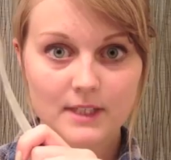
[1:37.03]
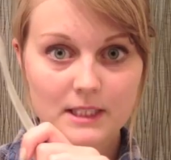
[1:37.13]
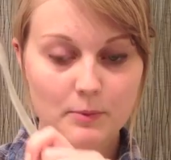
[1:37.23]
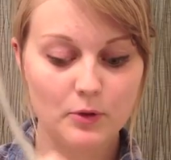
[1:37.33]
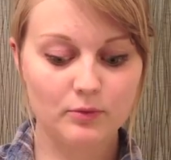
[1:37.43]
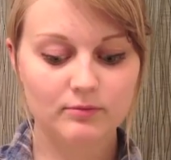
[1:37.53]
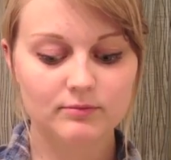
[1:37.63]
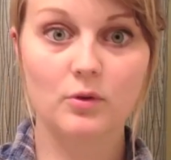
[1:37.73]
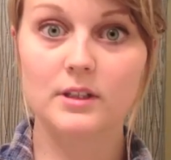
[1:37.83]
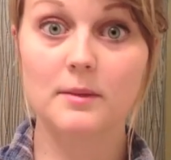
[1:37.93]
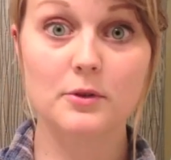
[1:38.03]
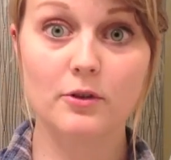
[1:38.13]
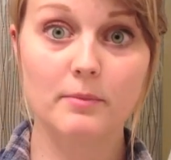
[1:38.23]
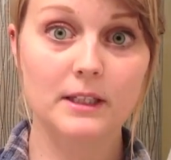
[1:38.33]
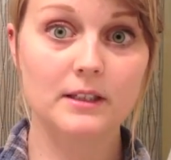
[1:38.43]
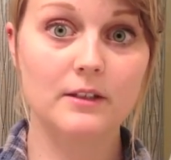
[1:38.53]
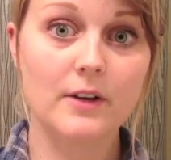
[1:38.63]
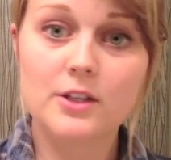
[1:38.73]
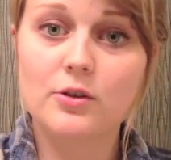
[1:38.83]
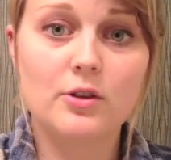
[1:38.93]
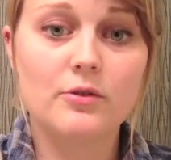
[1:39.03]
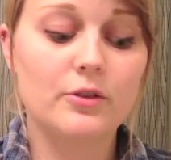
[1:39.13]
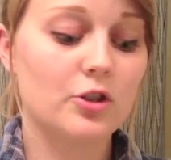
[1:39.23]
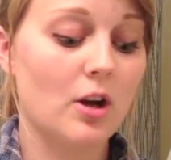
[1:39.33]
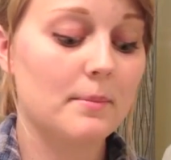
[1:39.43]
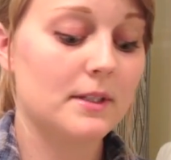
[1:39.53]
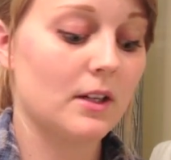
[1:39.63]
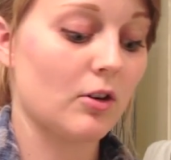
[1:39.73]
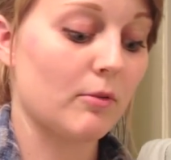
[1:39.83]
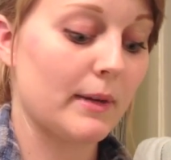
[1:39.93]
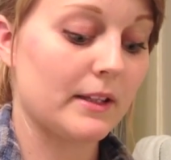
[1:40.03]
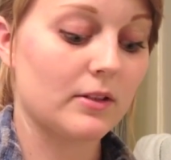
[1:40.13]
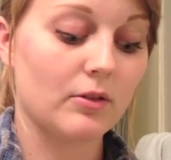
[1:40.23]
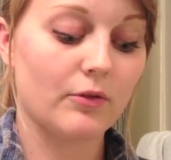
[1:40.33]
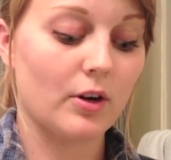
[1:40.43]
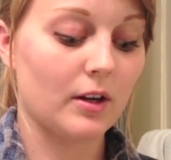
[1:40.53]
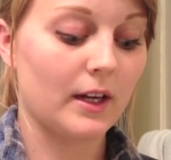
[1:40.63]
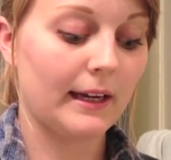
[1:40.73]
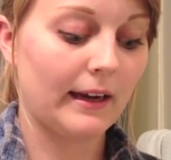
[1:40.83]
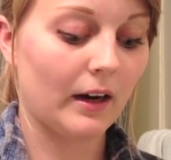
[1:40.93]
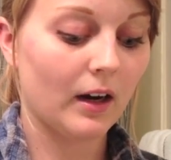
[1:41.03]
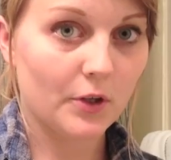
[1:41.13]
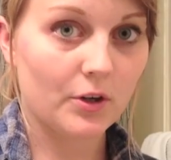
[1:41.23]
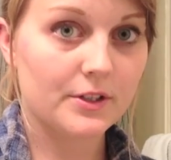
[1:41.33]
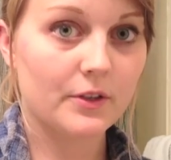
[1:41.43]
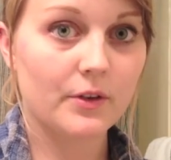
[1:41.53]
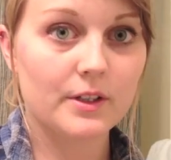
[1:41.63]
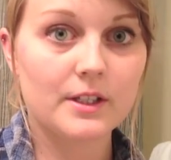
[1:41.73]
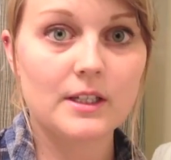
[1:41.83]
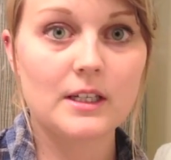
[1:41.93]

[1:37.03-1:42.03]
a spoon, or some sort of mixing device. You can use a chopstick or a pencil for all I care. You're also going to